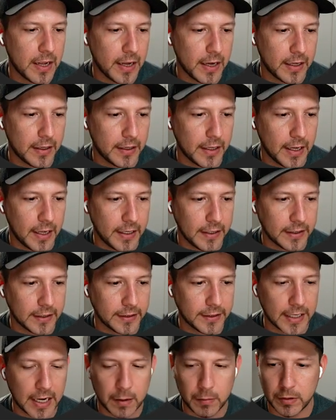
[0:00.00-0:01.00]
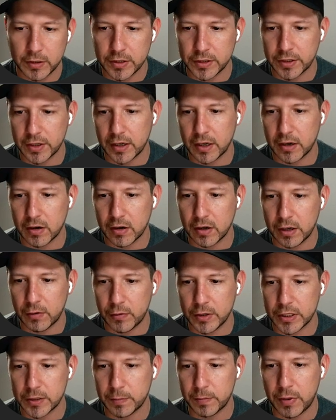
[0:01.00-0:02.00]
And then in the double, I'm just gonna call it
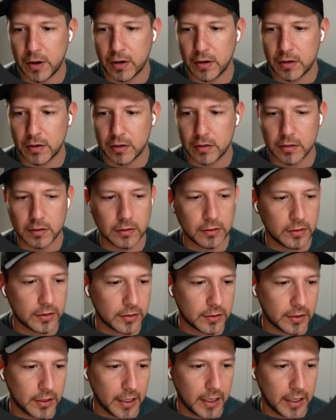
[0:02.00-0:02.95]
response.